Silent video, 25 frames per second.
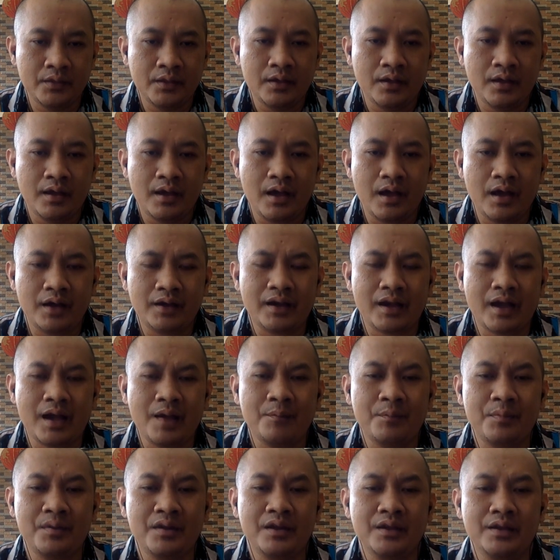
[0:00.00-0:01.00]
A
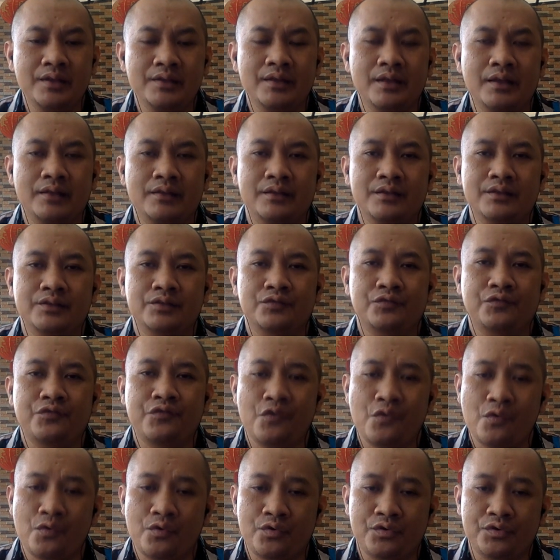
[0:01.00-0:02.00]
company that is
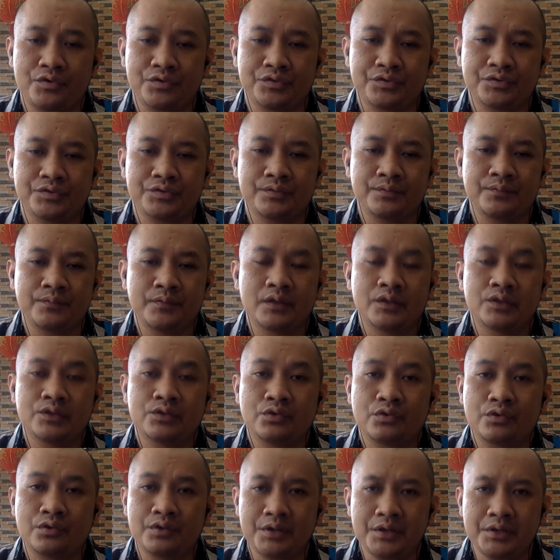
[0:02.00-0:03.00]
forced to
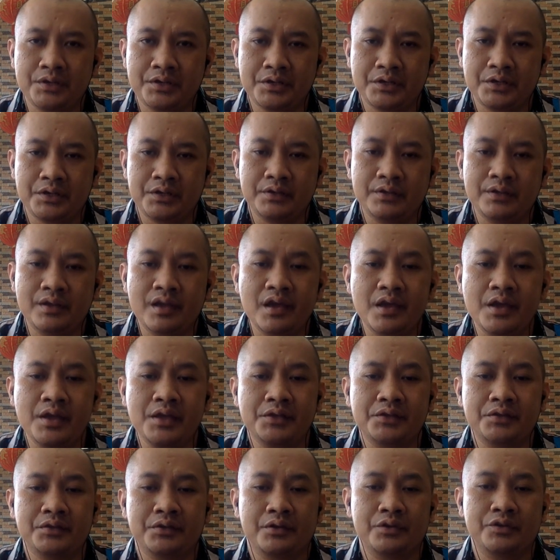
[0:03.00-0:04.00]
return
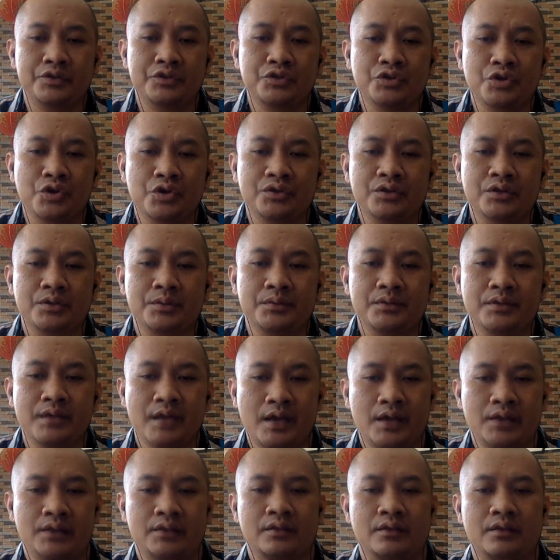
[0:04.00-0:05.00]
its short-term
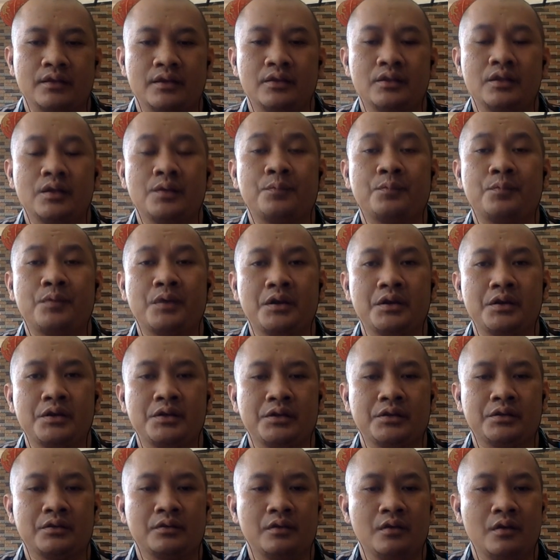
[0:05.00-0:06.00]
debt in the
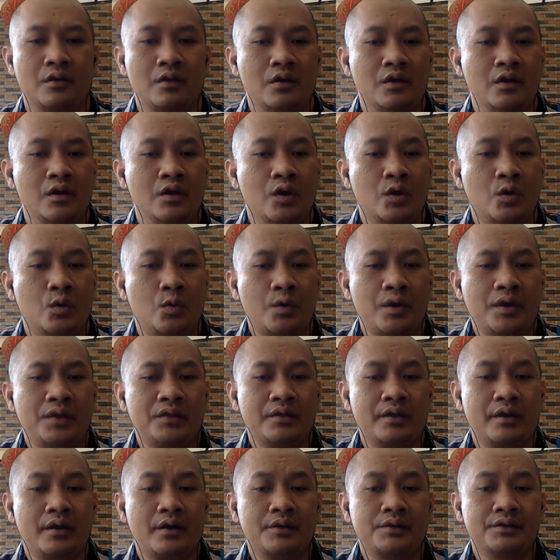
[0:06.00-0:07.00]
period when
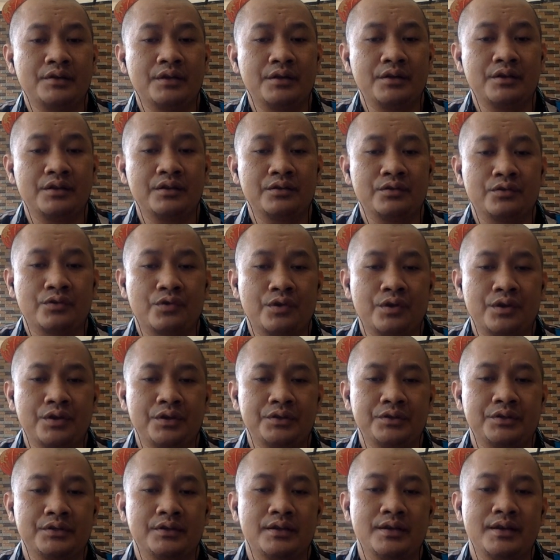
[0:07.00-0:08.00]
there is an
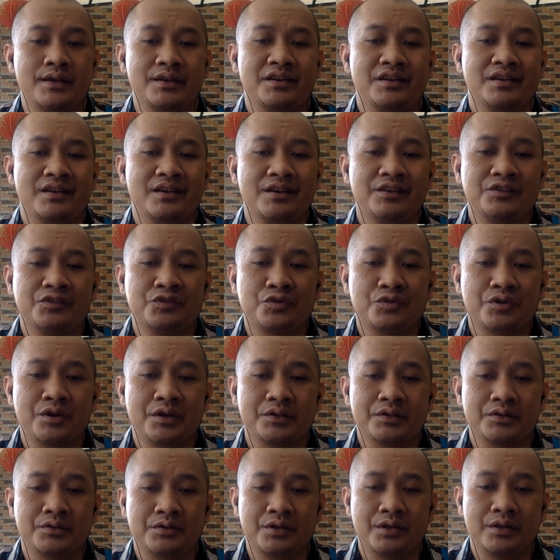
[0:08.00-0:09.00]
increase in
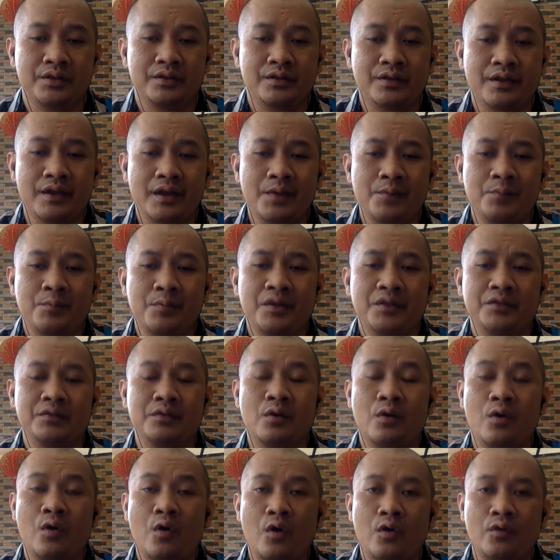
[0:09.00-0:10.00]
interest rate can pay the
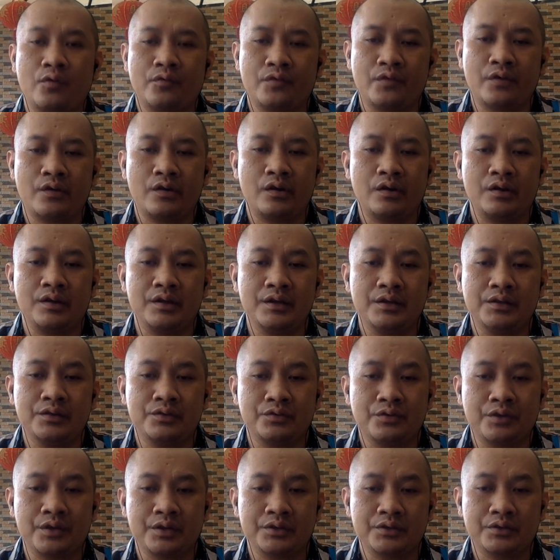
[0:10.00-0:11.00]
overall
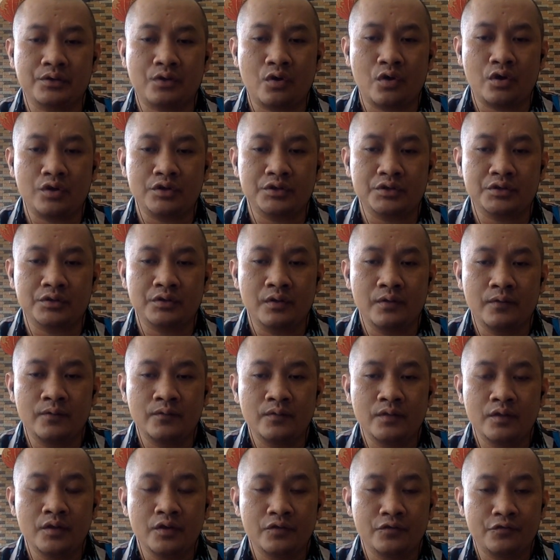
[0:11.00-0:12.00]
interest cost
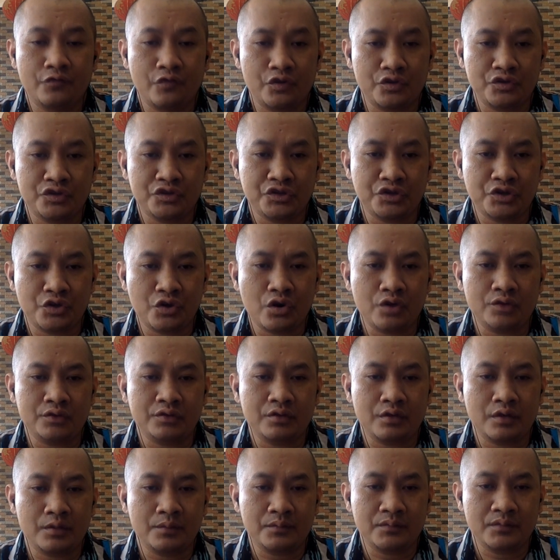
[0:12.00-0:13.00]
for
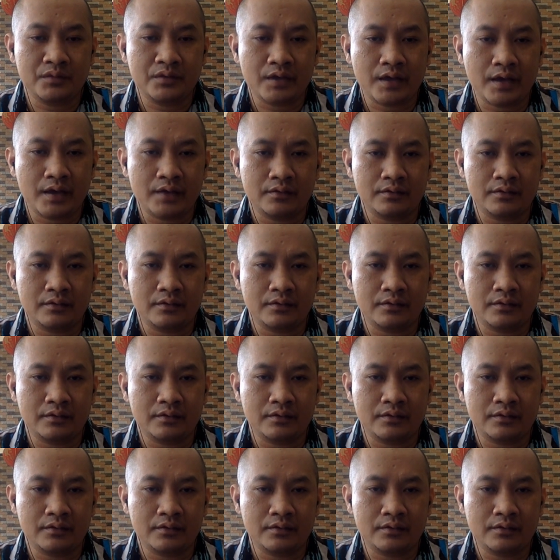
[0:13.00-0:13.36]
short-term debt,